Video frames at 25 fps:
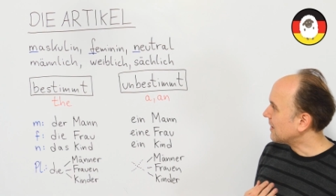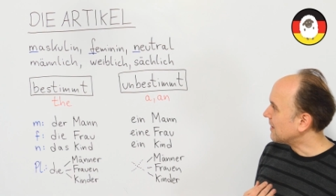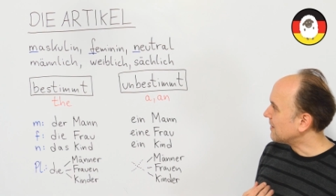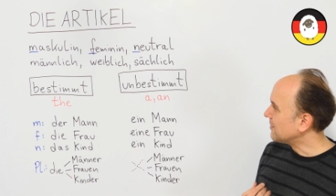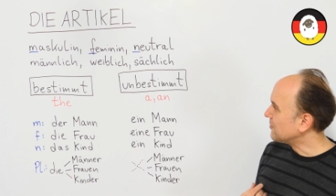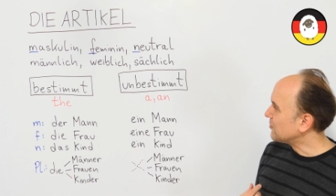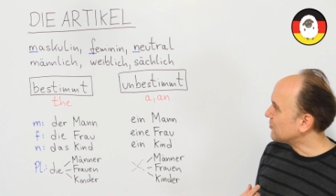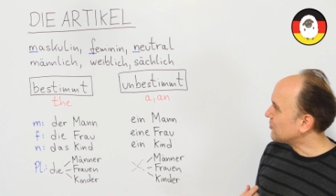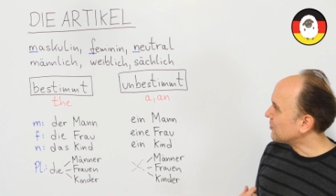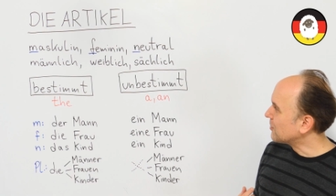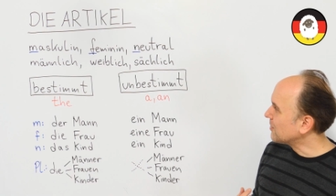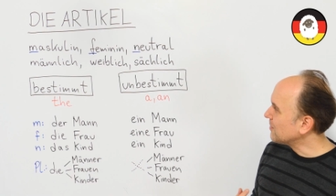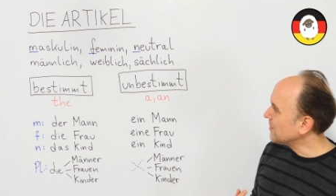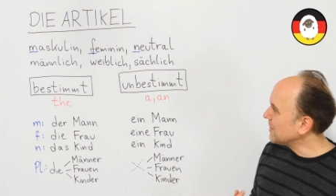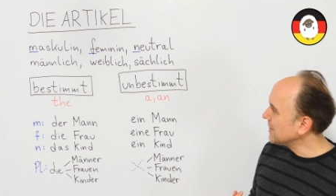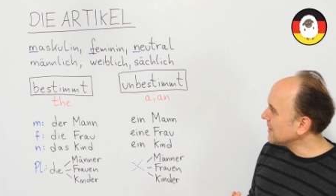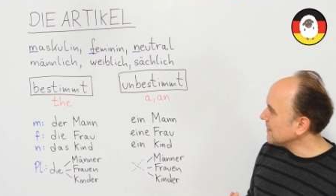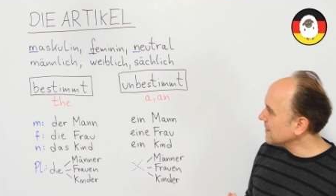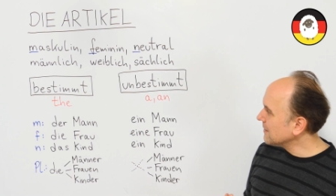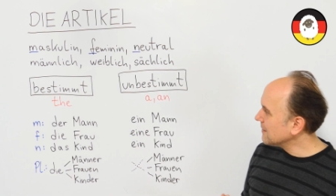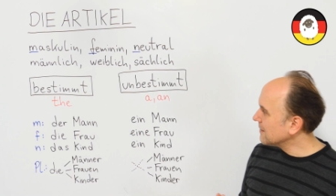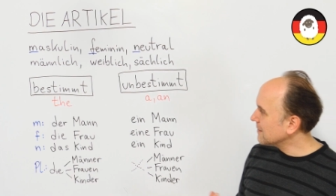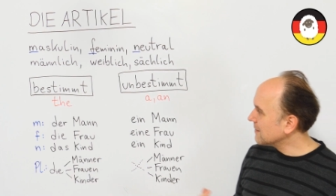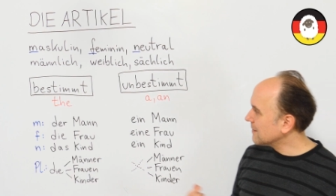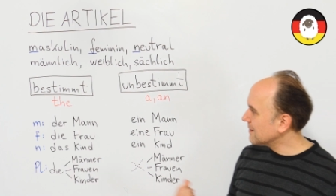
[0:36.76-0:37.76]
Okay, in
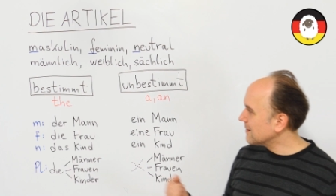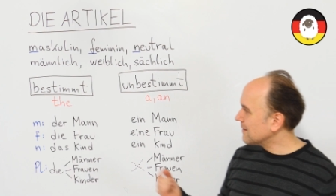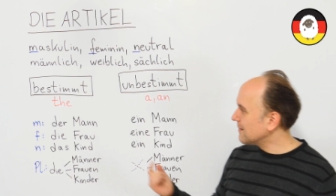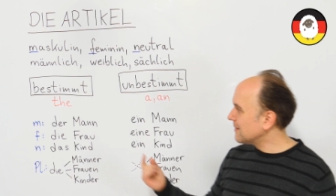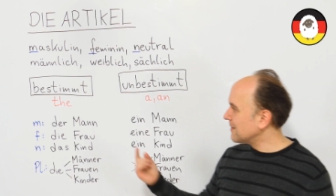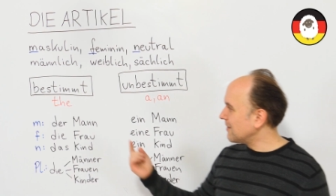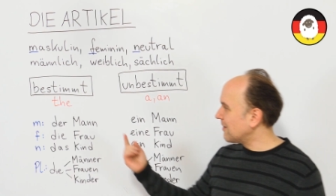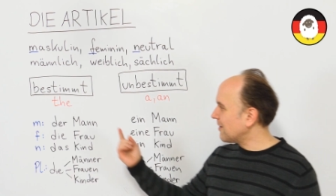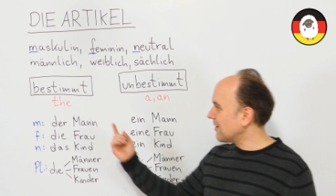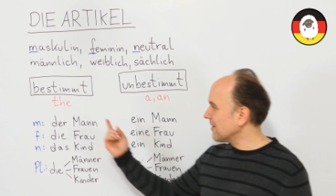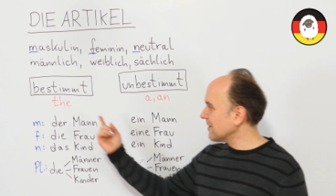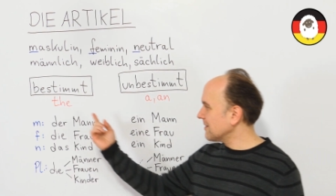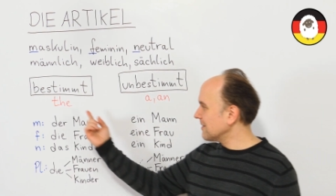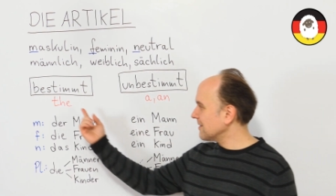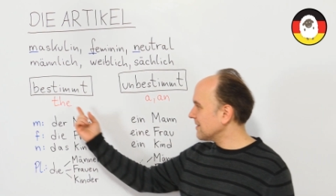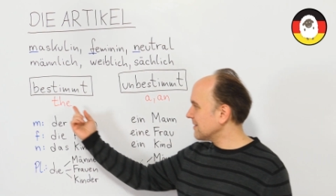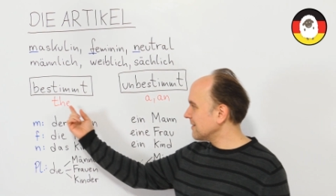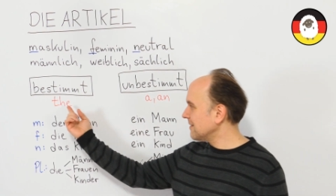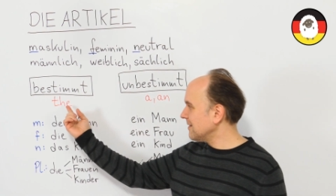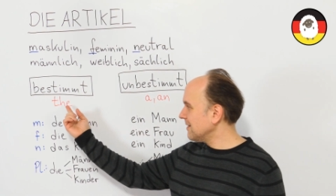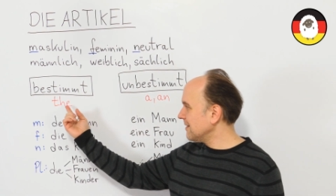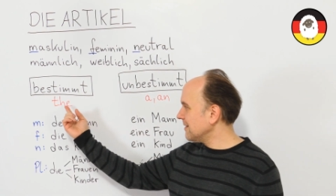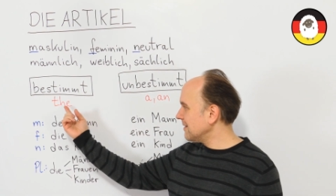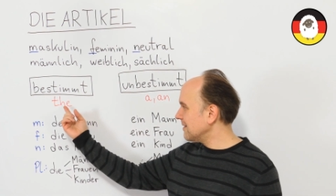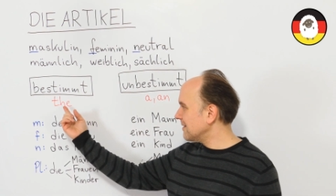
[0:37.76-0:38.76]
German, the
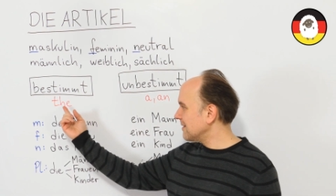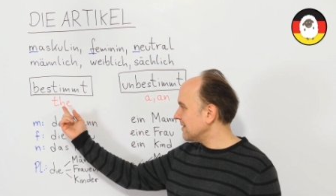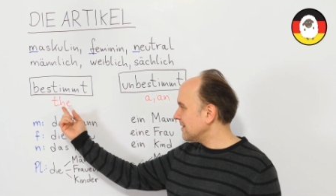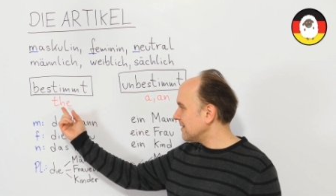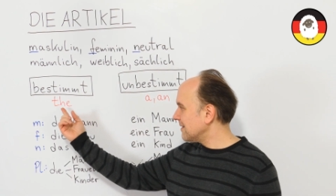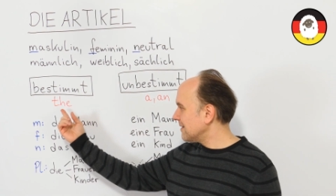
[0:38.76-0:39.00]
article